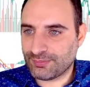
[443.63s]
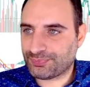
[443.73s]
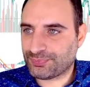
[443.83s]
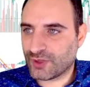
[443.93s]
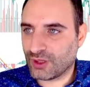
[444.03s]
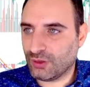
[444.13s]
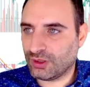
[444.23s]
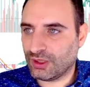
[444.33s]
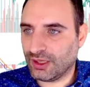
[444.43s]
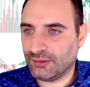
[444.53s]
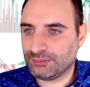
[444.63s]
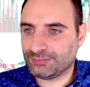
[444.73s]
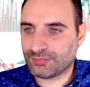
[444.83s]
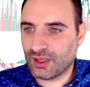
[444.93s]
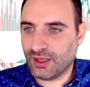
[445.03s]
okay.
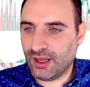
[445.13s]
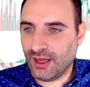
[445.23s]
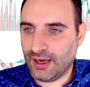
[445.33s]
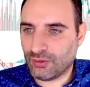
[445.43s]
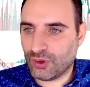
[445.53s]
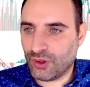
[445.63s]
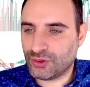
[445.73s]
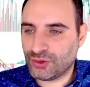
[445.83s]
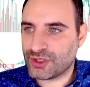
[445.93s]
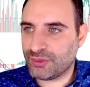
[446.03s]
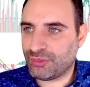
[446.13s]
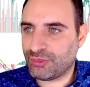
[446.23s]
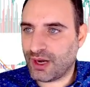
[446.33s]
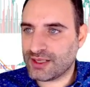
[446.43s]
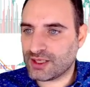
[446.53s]
And we're going to see
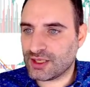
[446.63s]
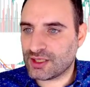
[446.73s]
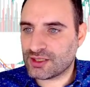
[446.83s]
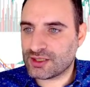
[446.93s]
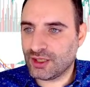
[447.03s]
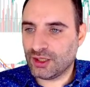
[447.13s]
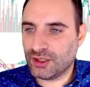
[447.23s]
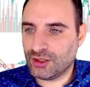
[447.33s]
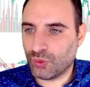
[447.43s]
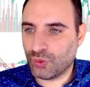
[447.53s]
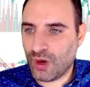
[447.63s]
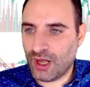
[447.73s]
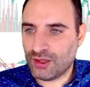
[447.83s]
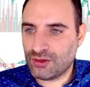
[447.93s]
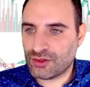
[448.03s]
prices do
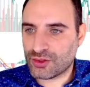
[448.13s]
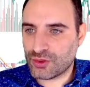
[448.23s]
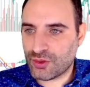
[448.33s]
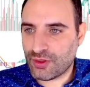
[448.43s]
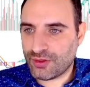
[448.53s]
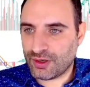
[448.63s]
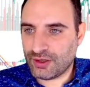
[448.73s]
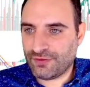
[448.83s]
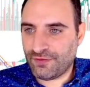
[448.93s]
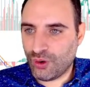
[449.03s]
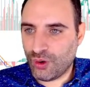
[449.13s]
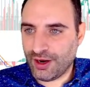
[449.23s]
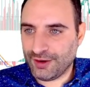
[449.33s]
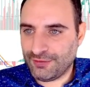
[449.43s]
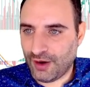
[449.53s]
1, 2, 3, 4,
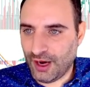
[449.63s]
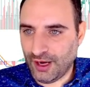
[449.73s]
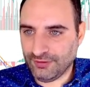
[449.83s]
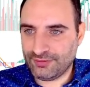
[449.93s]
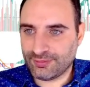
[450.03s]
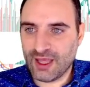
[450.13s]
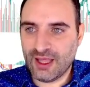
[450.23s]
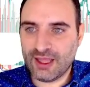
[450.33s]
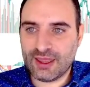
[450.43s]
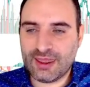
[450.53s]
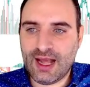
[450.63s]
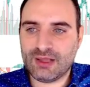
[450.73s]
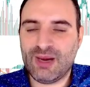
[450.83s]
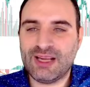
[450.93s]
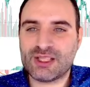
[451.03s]
and 5. That
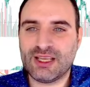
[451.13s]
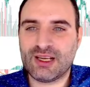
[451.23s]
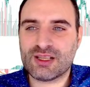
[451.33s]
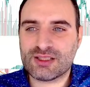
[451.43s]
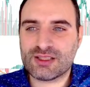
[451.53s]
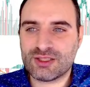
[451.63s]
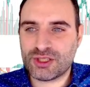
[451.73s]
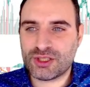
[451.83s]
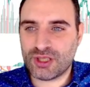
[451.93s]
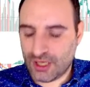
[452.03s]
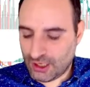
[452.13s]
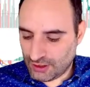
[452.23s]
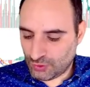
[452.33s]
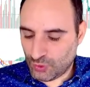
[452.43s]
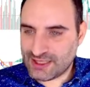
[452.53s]
might just get us just
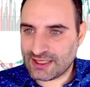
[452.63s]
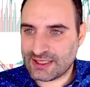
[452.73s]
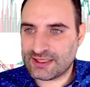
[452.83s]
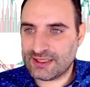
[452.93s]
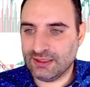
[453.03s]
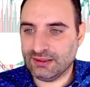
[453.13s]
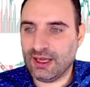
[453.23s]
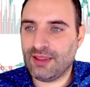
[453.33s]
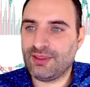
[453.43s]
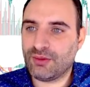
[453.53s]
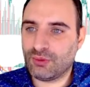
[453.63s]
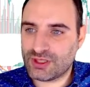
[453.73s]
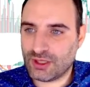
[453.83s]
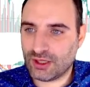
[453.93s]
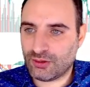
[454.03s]
around 116, and then we
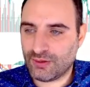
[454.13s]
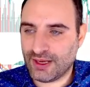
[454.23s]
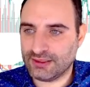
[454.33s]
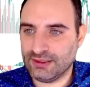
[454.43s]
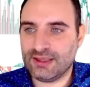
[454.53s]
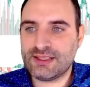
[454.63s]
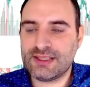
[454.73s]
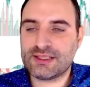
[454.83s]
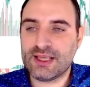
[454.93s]
start correcting. And this is